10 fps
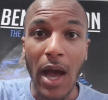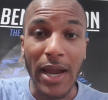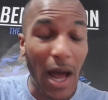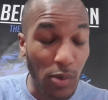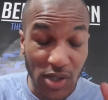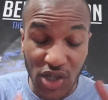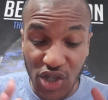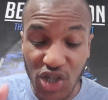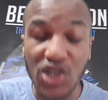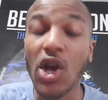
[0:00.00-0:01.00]
And I was
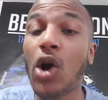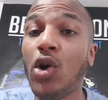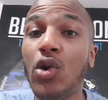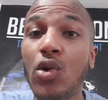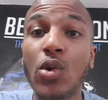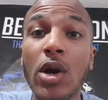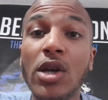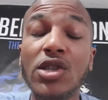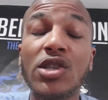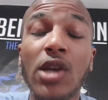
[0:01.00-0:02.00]
so
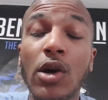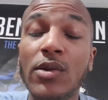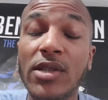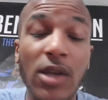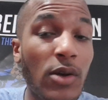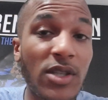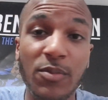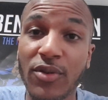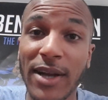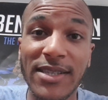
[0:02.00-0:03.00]

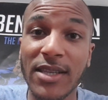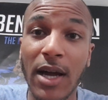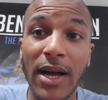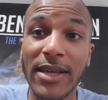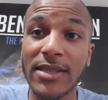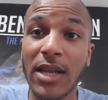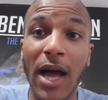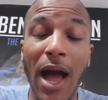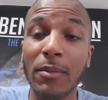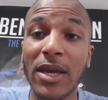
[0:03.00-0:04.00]
depressed, guys.
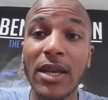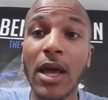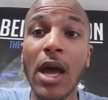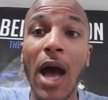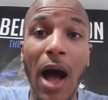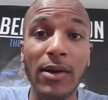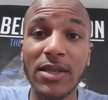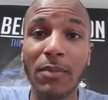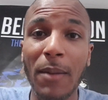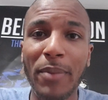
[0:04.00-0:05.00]
Like, I mean, I was
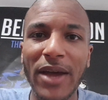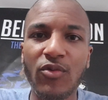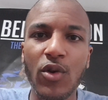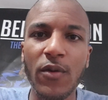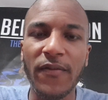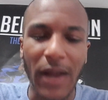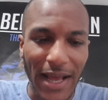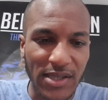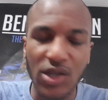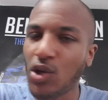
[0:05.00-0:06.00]
in my bedroom for
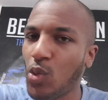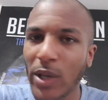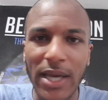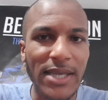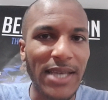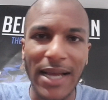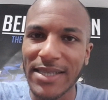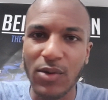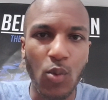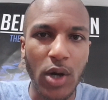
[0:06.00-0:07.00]
like 2 weeks. I
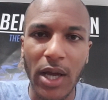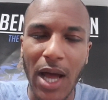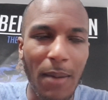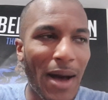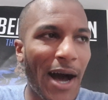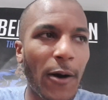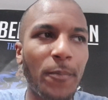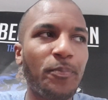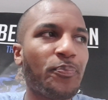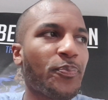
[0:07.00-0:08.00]
didn't want to come out.